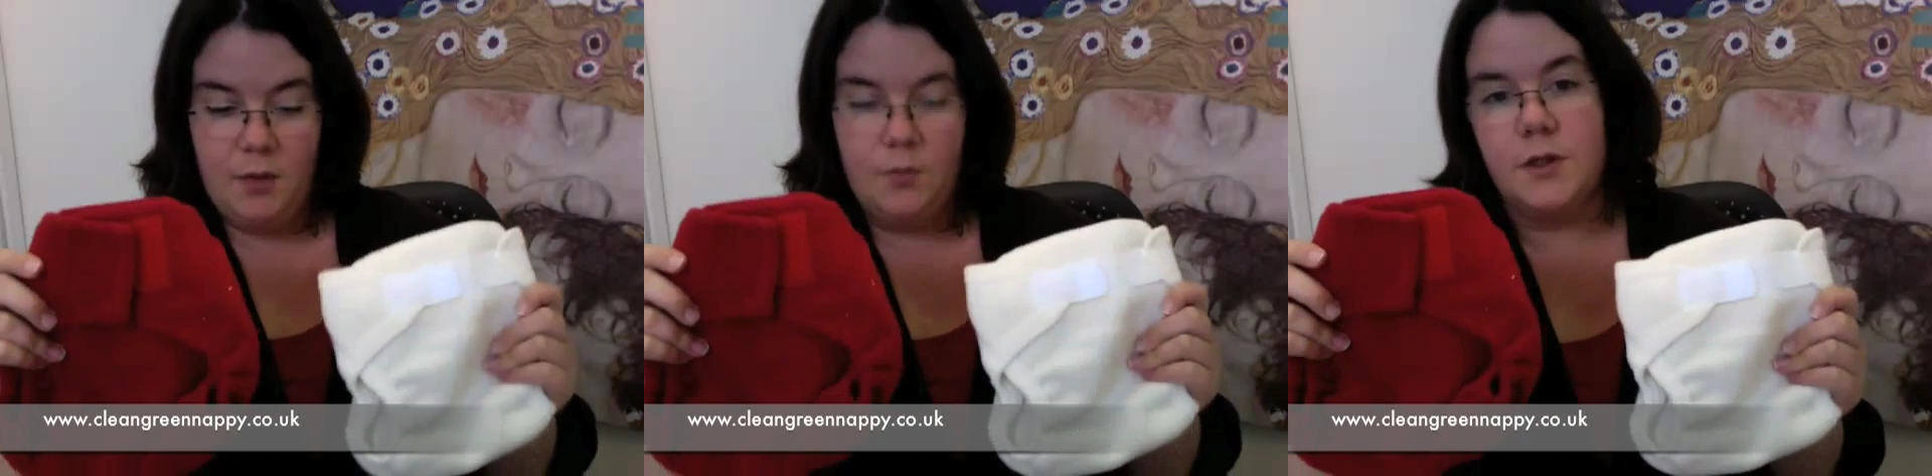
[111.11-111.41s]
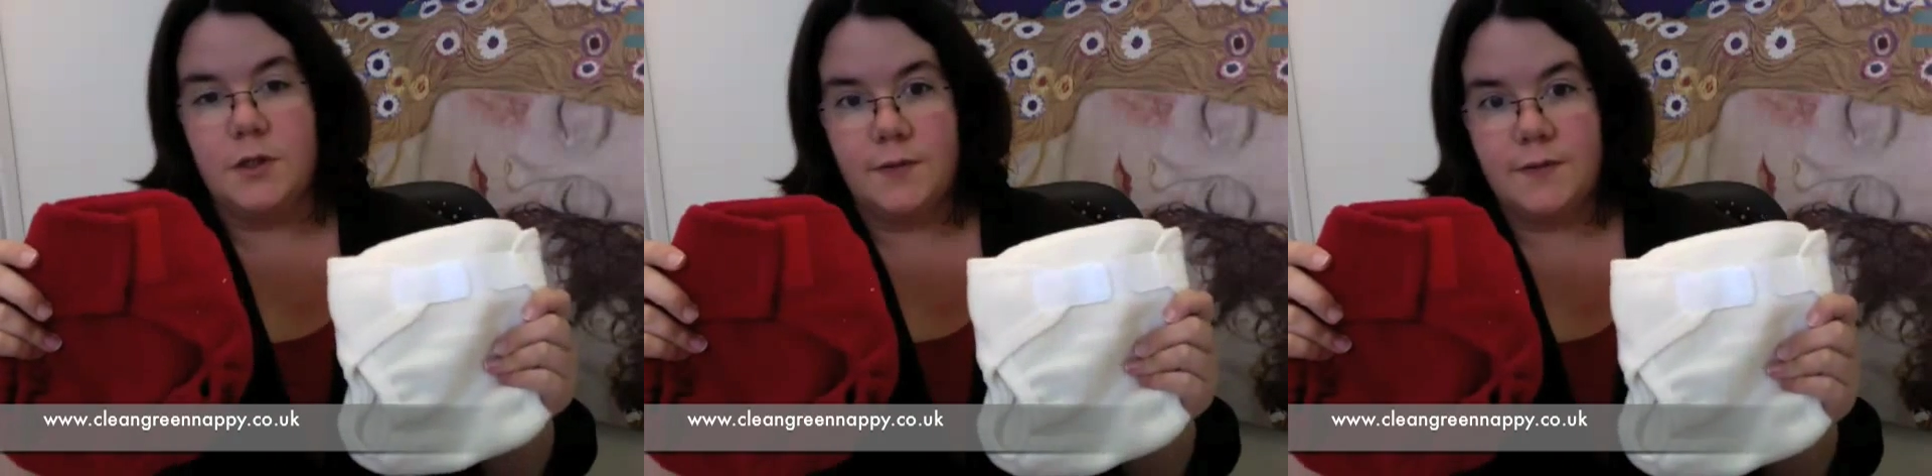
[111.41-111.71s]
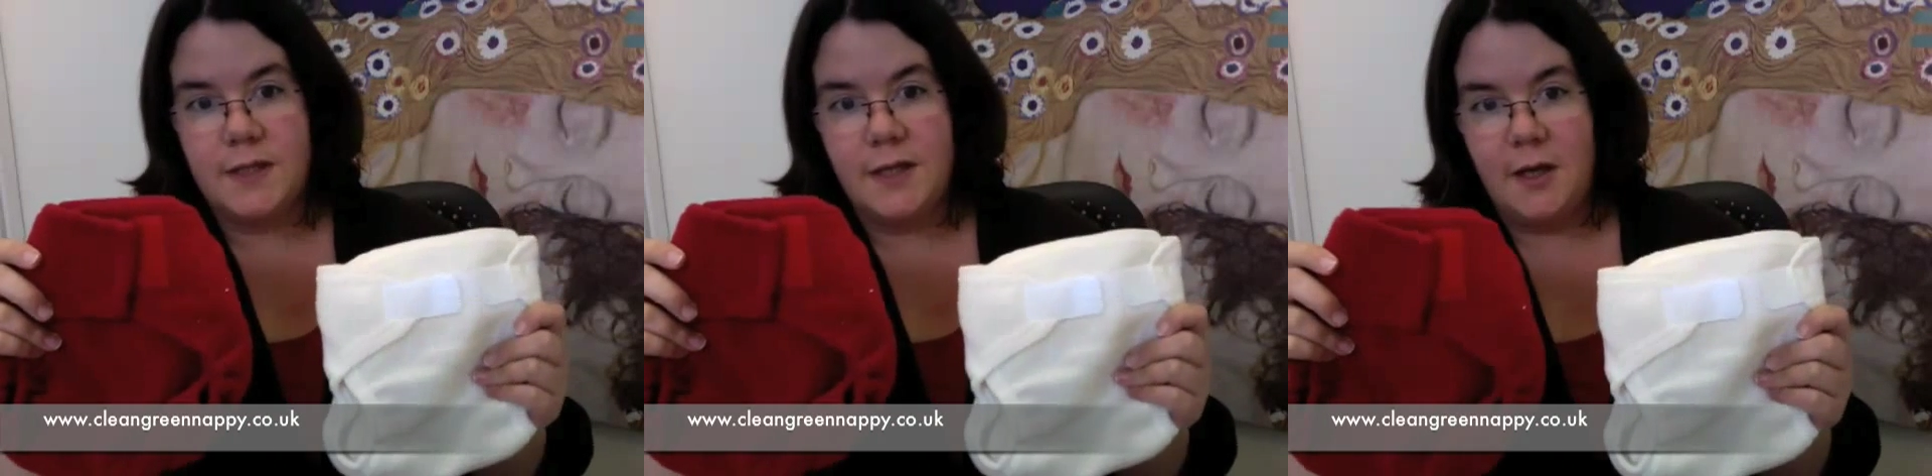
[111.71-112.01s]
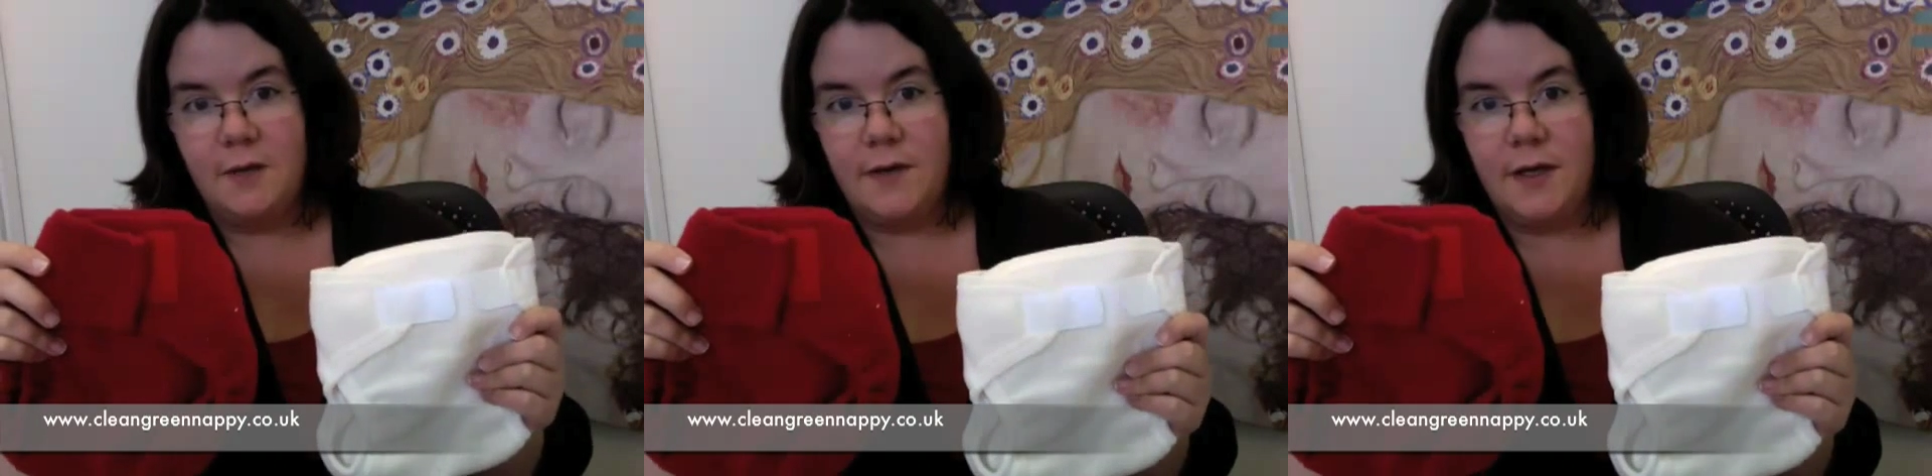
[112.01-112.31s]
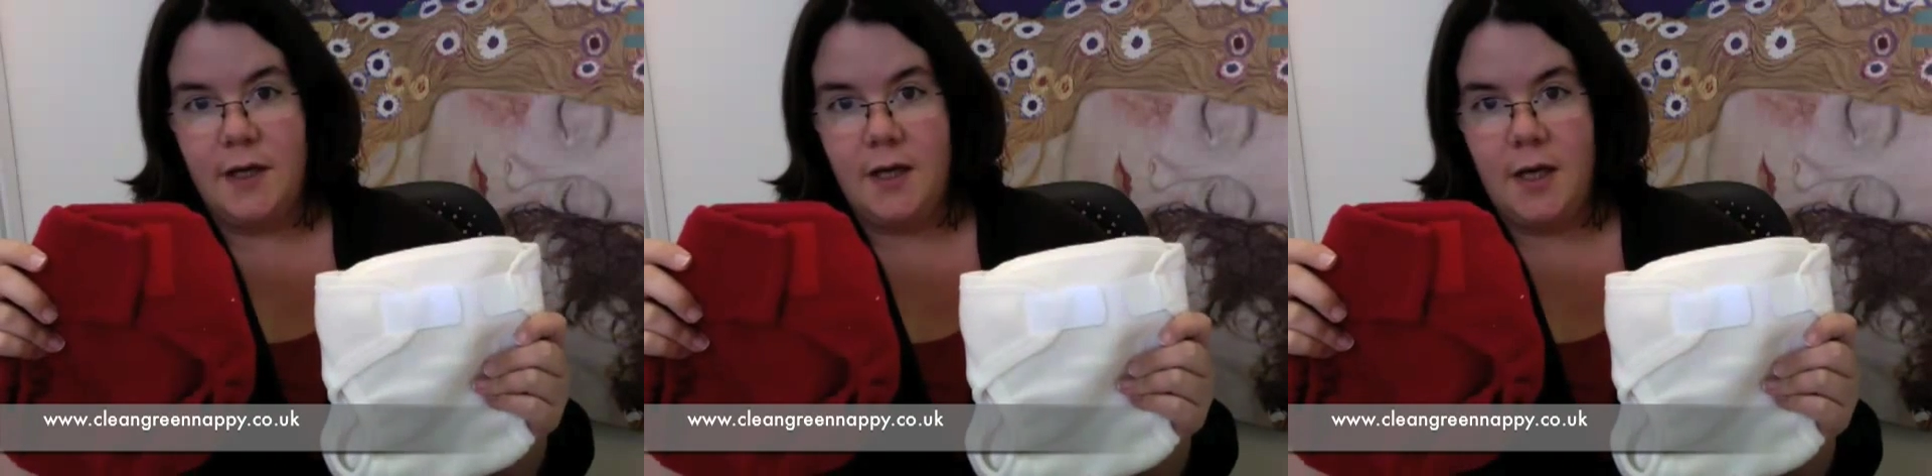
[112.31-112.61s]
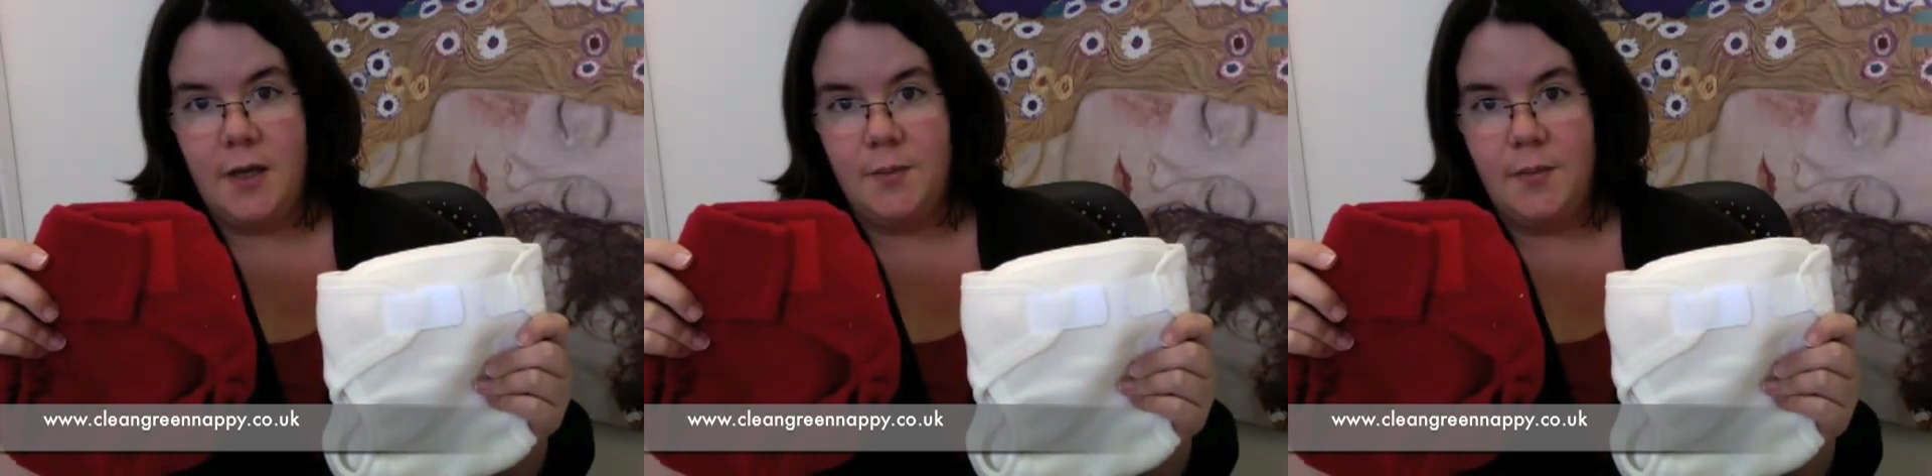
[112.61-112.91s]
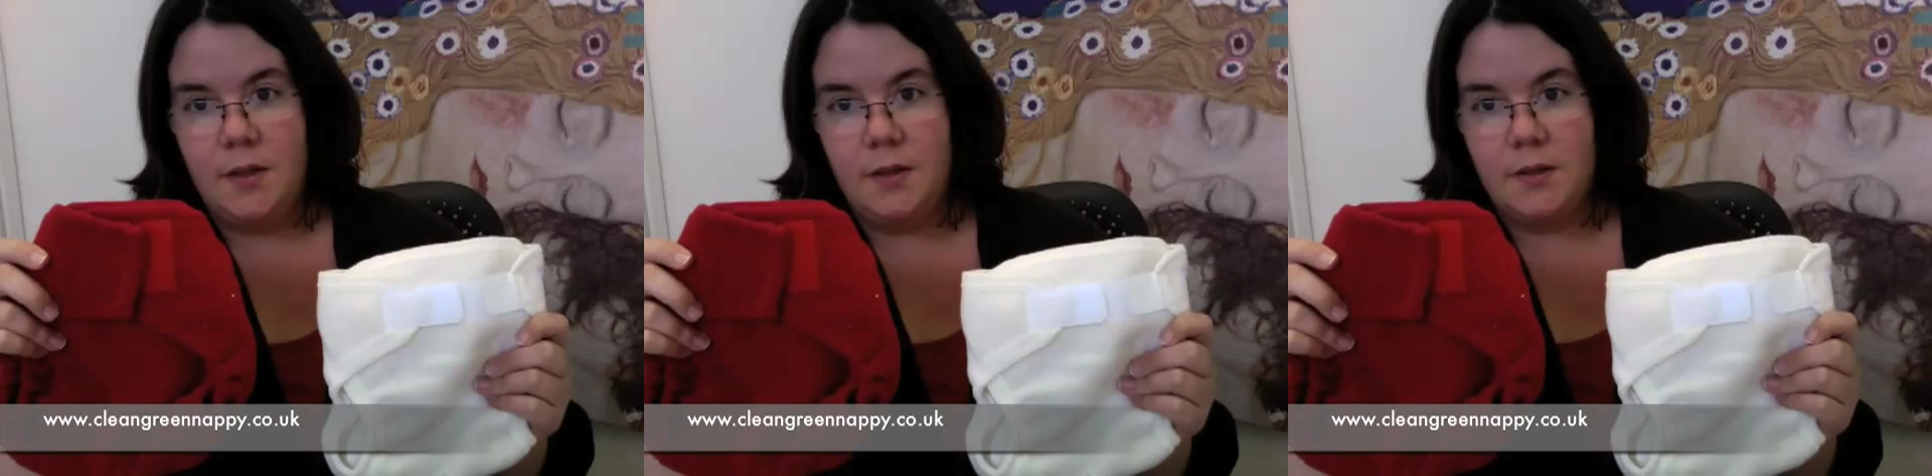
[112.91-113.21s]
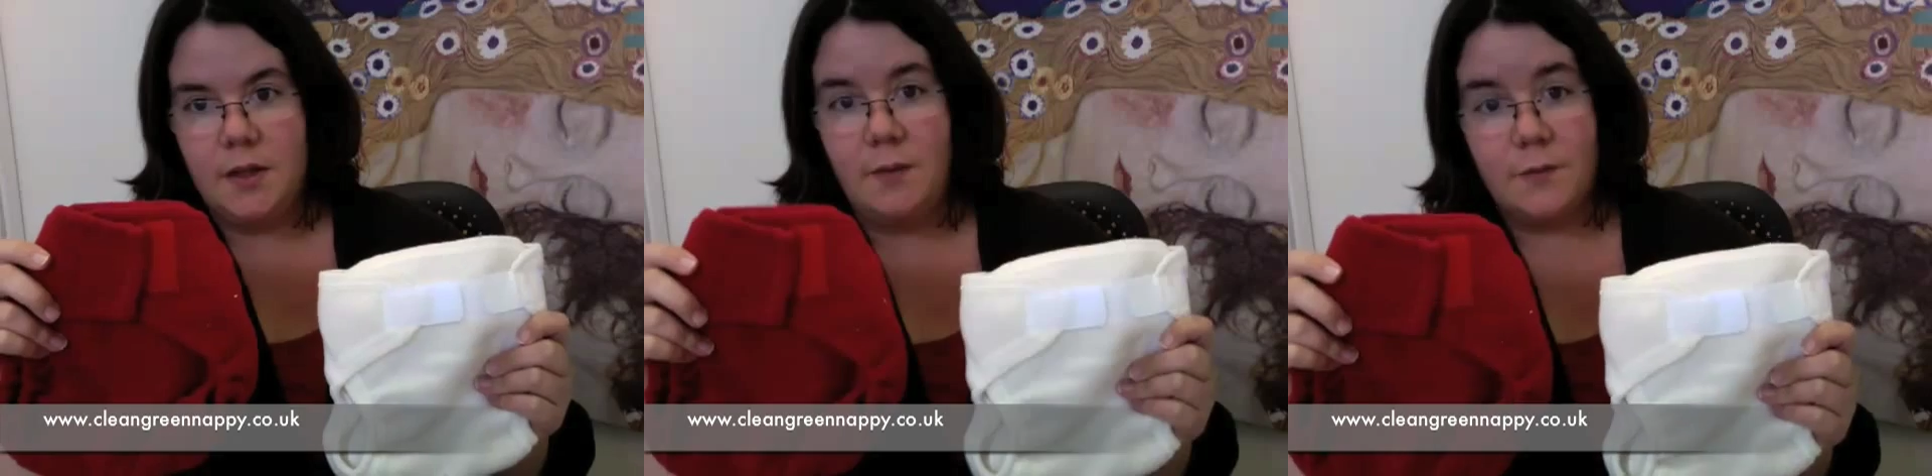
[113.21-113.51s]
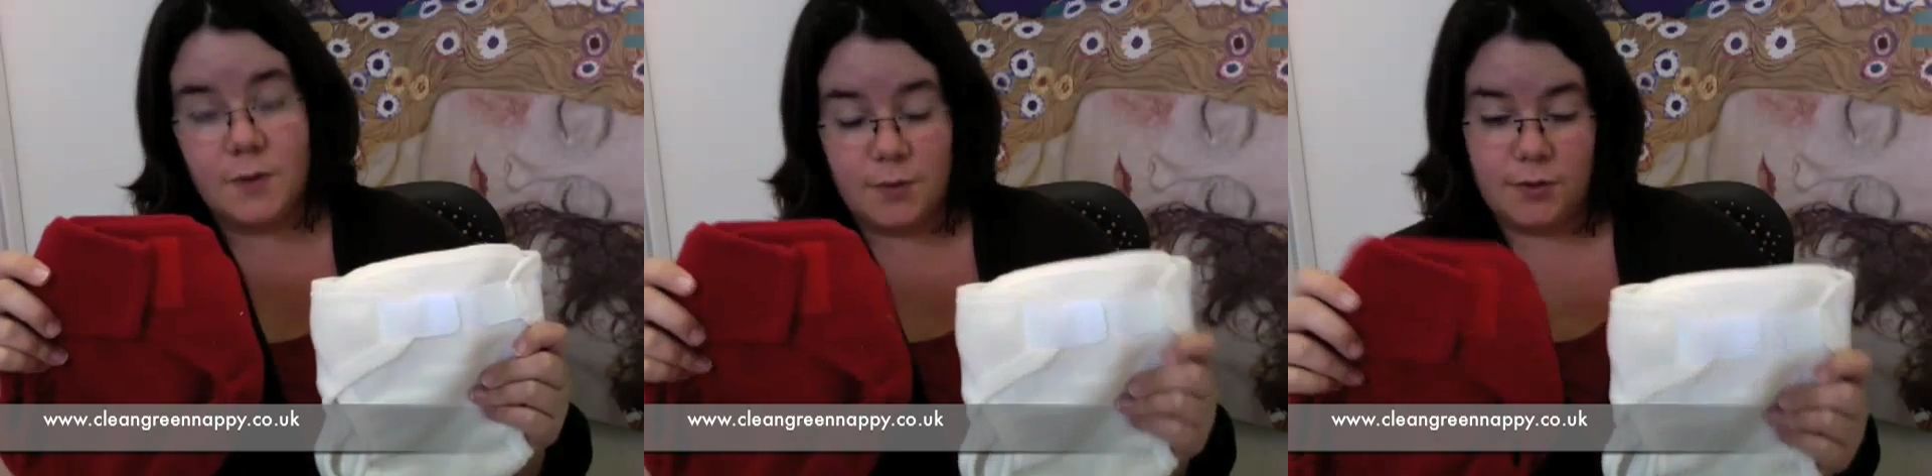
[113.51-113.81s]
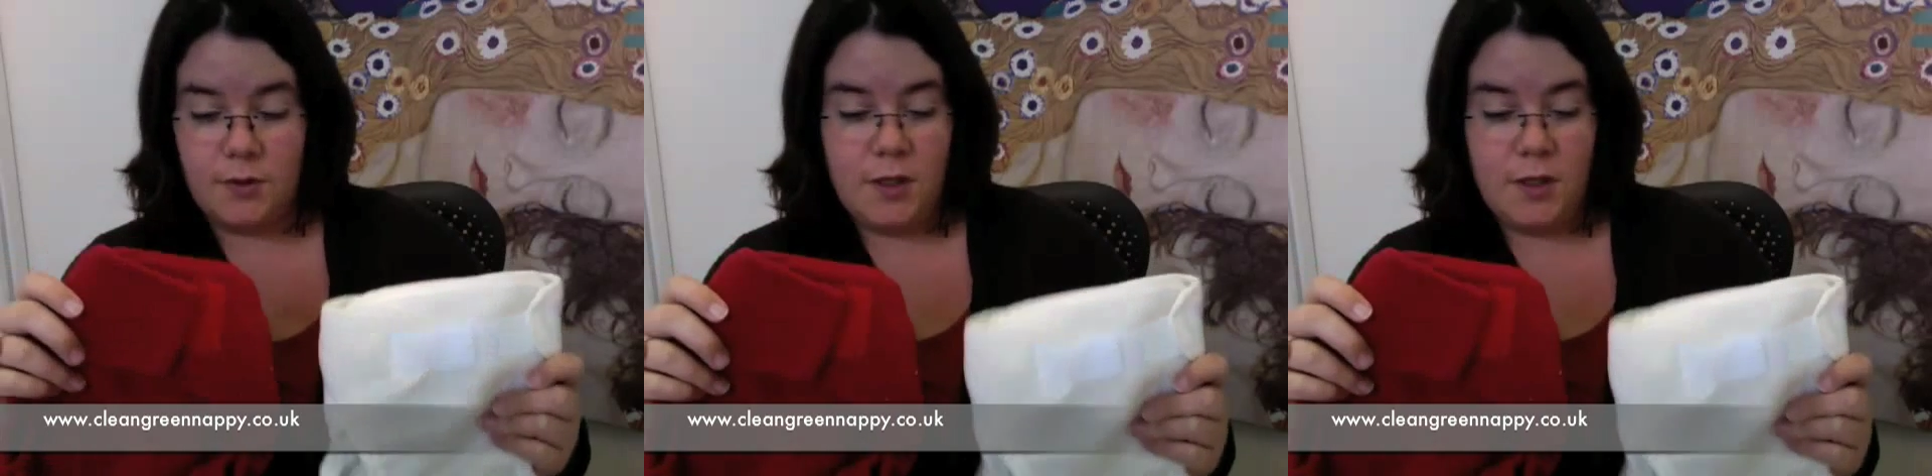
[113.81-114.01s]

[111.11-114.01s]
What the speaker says: which is obviously a lovely, comfortable